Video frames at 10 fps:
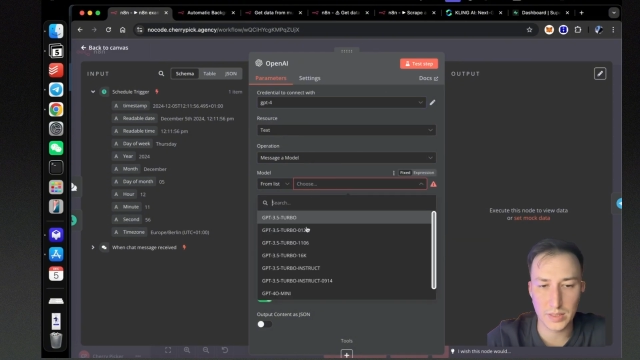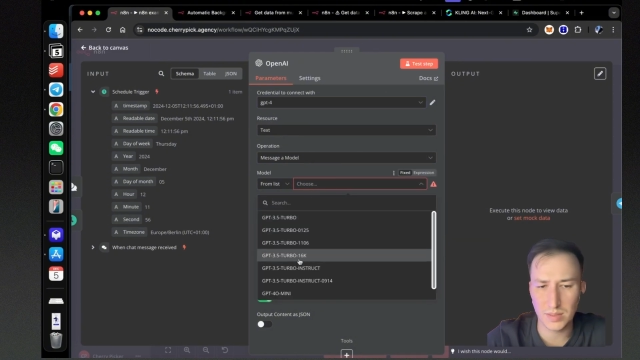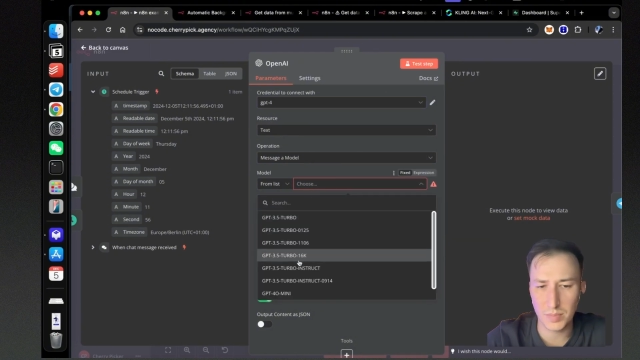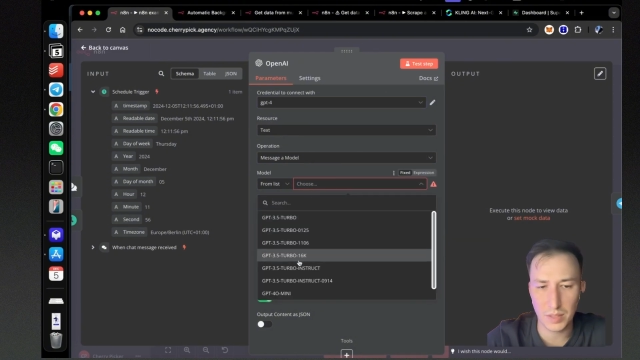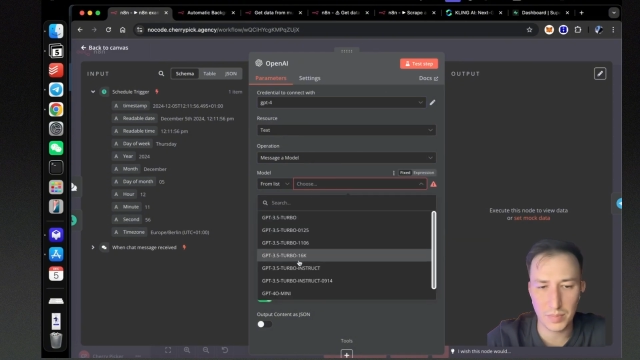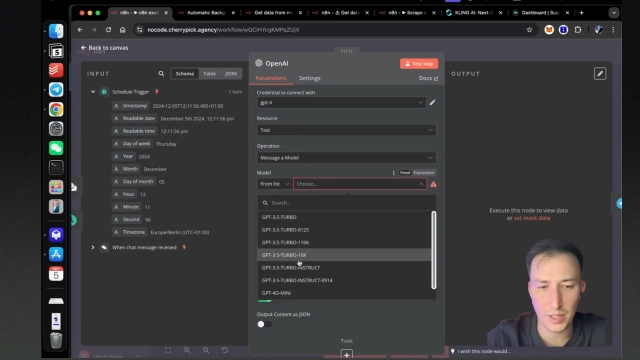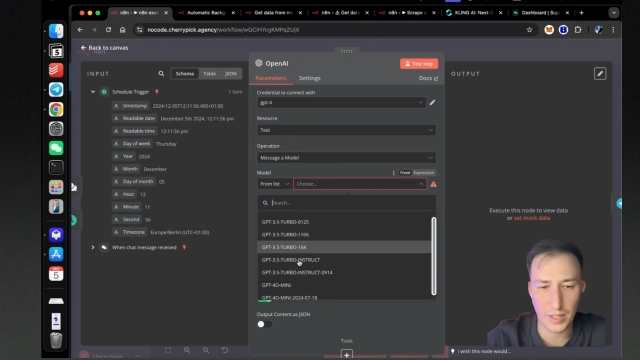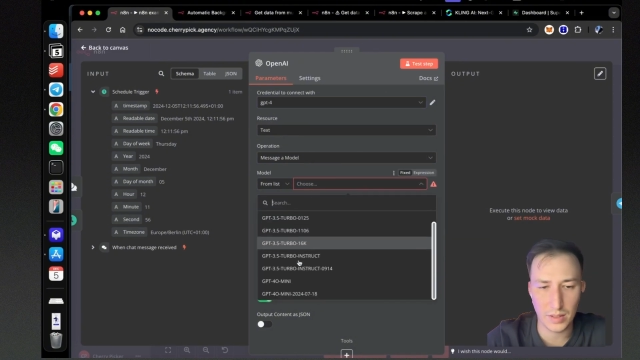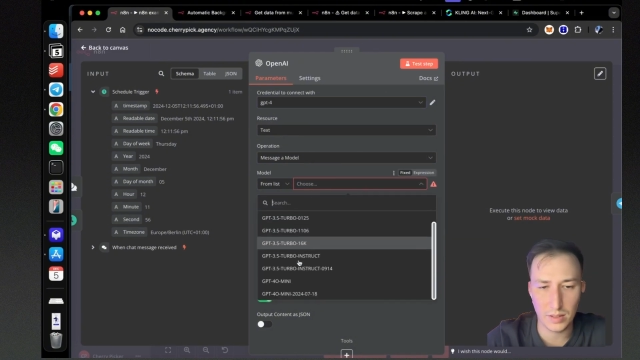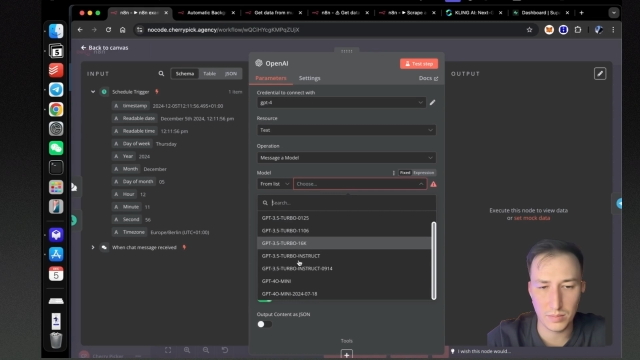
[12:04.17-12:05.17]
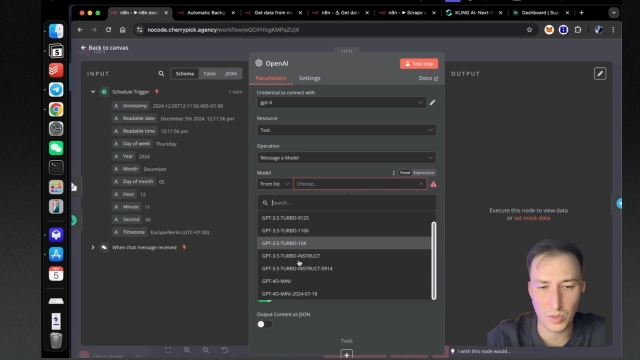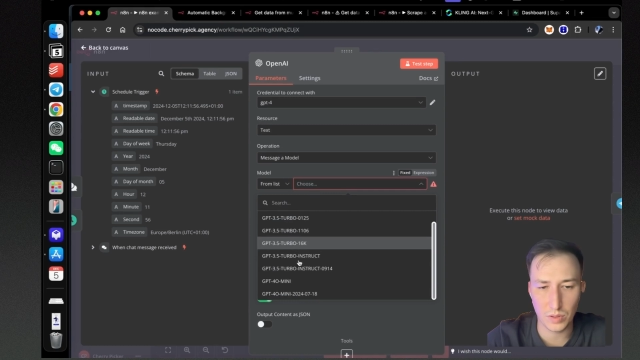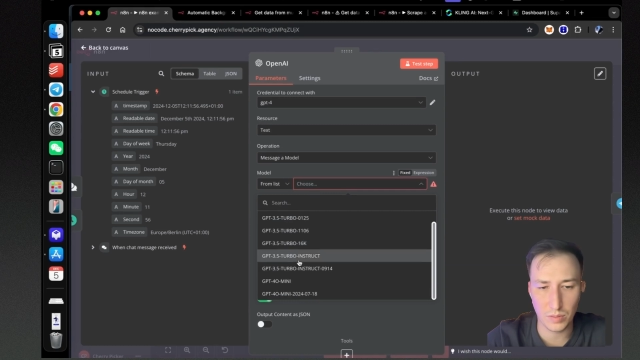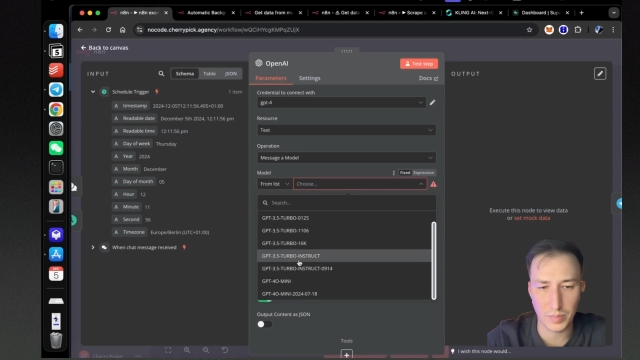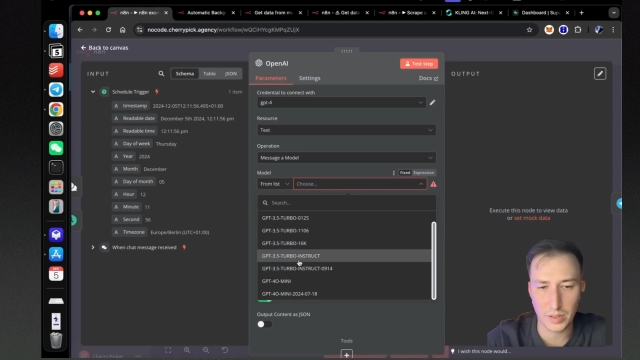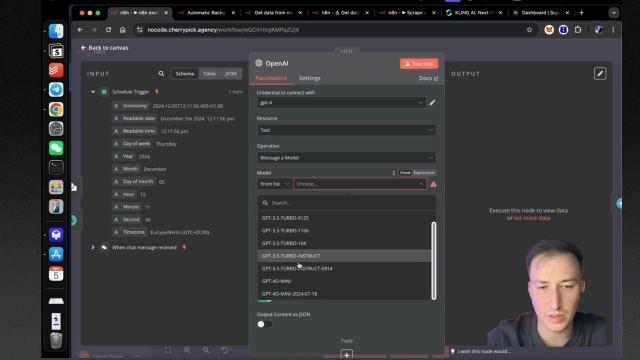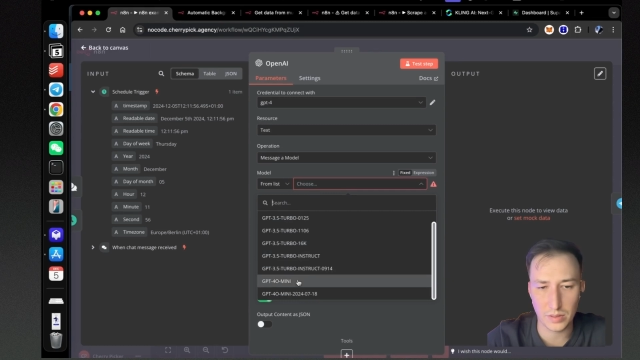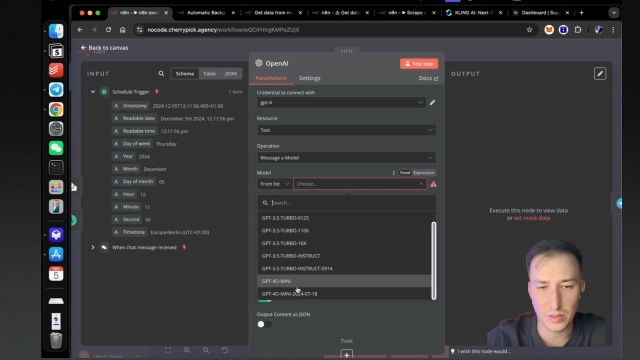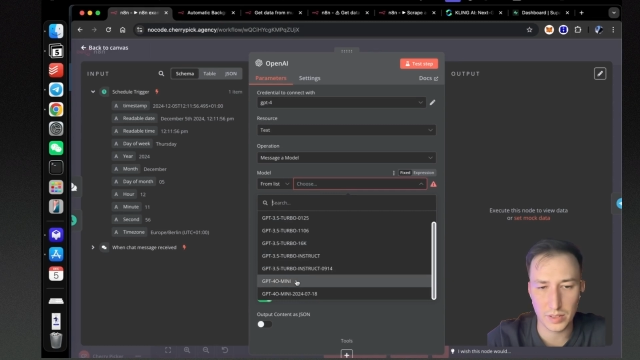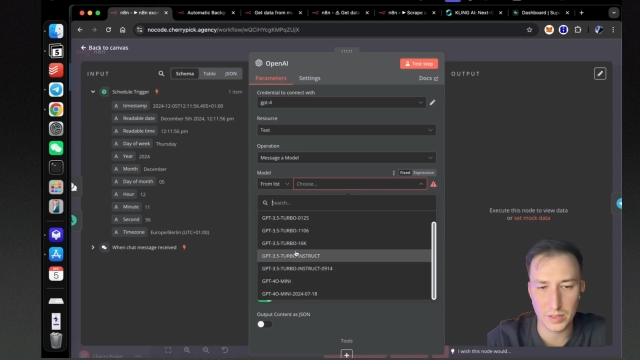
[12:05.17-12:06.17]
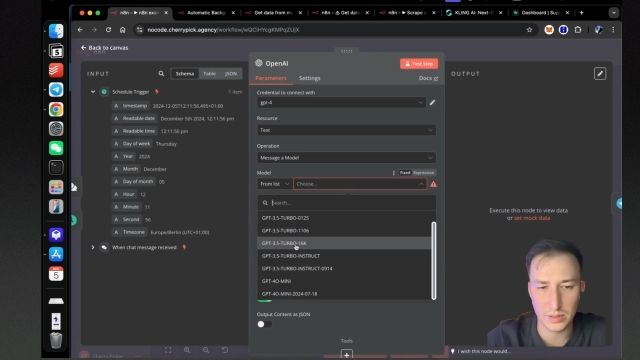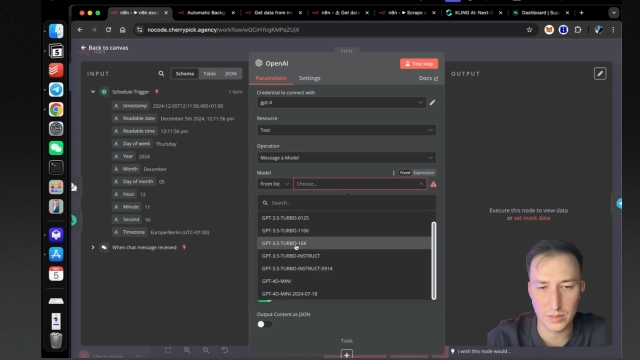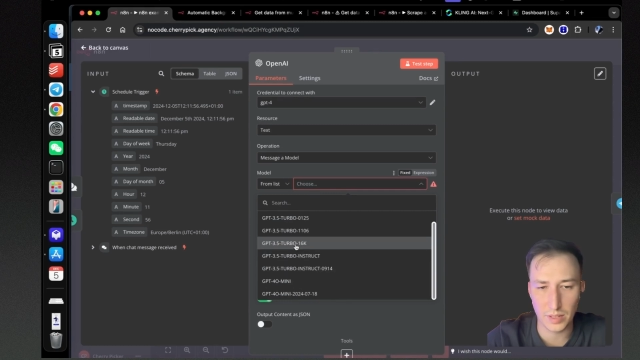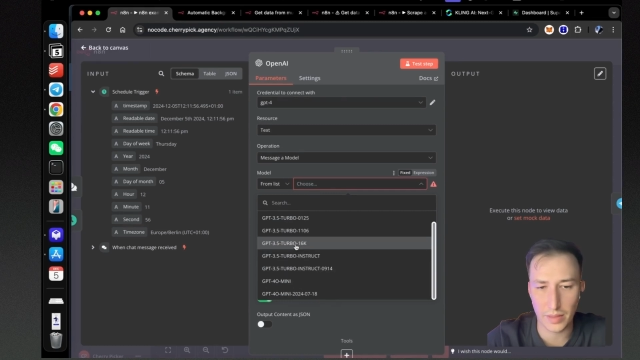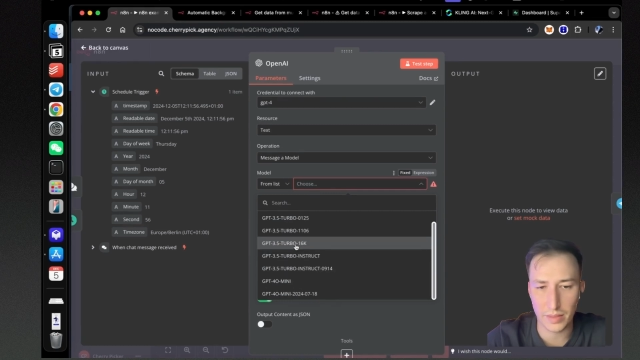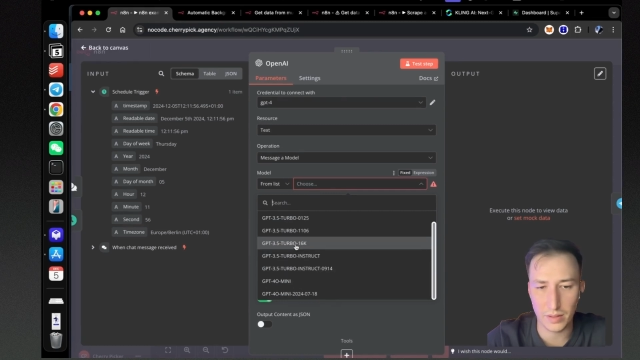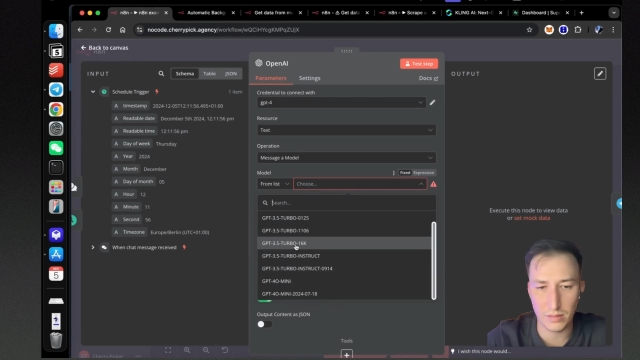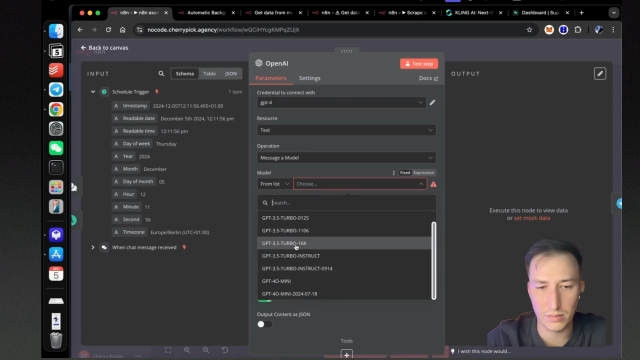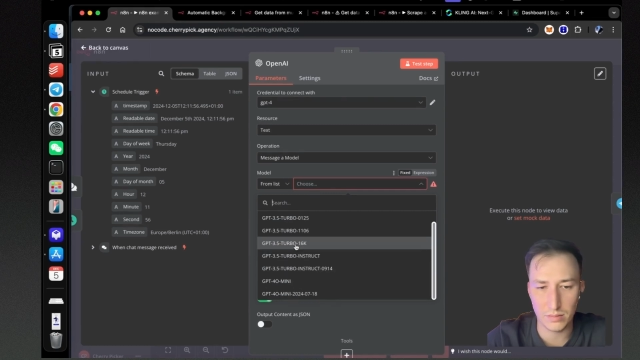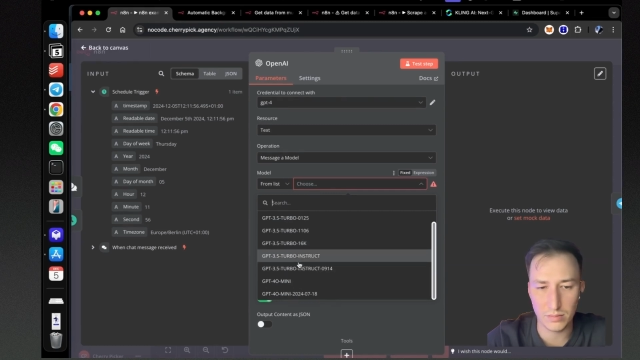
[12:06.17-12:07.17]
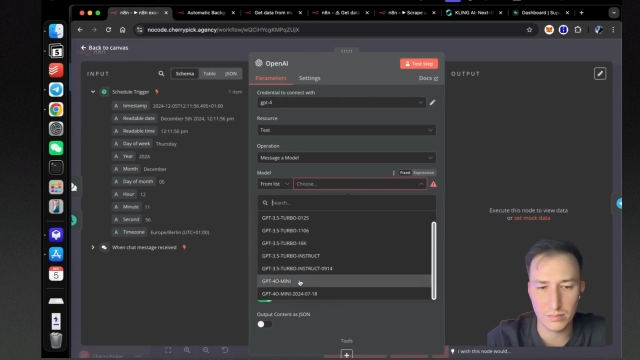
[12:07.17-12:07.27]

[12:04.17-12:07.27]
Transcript: It might be any model because there's nothing